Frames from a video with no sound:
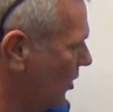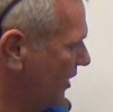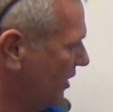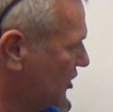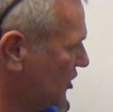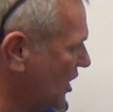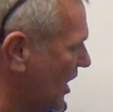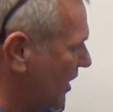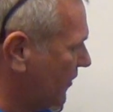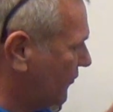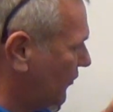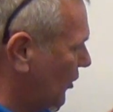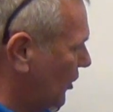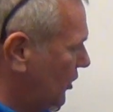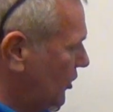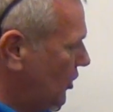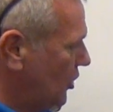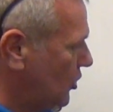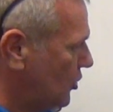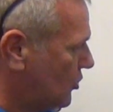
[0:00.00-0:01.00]
going to check for
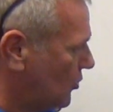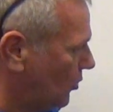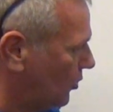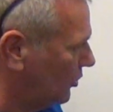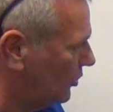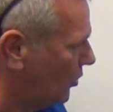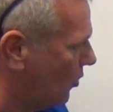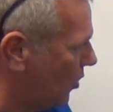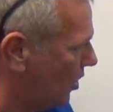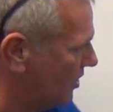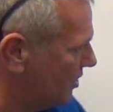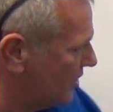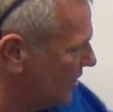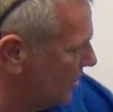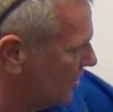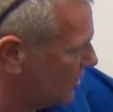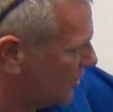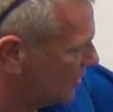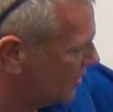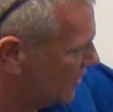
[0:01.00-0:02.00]
unusual noises,